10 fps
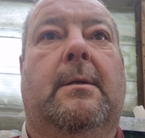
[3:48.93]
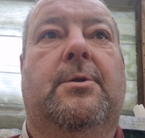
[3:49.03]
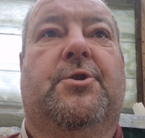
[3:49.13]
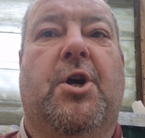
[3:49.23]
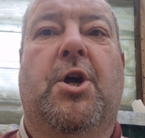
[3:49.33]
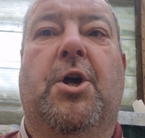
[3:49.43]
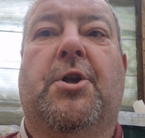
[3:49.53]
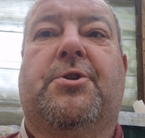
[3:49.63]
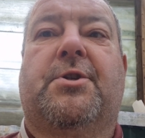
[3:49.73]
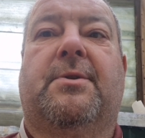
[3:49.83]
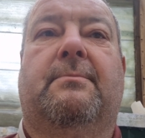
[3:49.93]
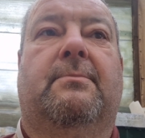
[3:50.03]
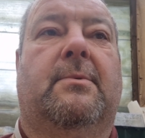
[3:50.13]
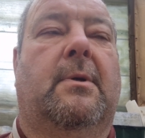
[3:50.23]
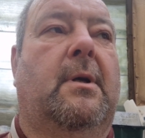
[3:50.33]
dirt,
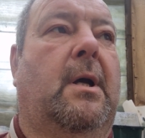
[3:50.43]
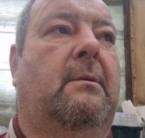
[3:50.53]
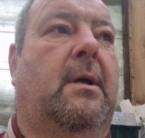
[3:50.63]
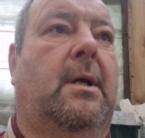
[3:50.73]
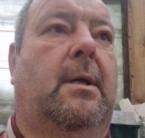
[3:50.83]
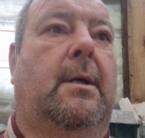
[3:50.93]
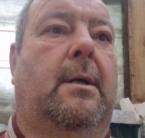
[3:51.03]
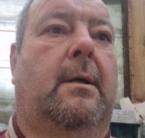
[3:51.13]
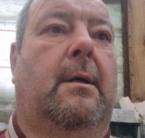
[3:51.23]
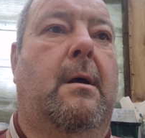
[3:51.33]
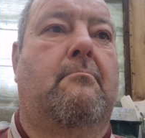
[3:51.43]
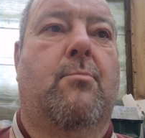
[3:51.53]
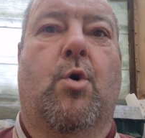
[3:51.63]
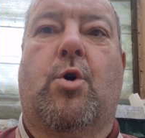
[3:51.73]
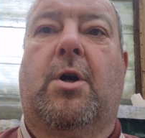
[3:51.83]

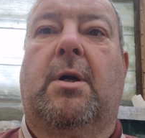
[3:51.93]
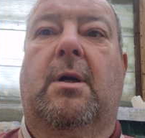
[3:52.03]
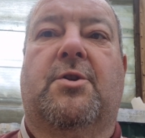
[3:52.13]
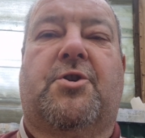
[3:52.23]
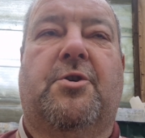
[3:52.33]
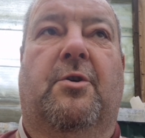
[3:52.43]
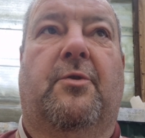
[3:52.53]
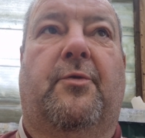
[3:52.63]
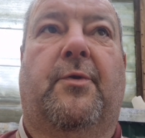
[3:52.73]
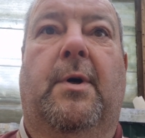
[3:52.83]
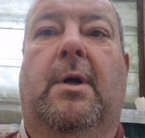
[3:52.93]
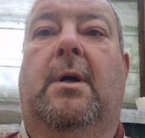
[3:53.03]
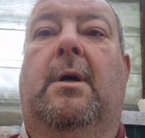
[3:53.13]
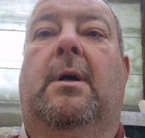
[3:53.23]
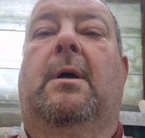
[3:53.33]
muck and stuff,
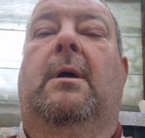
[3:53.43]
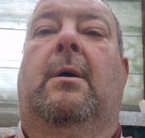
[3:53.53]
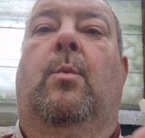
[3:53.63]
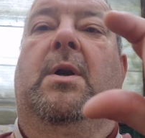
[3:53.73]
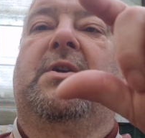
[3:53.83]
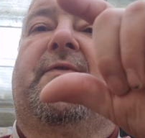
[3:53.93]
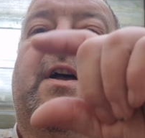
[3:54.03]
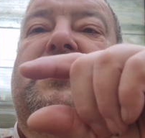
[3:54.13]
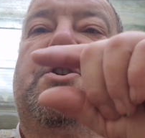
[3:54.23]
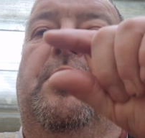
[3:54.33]
when it's facing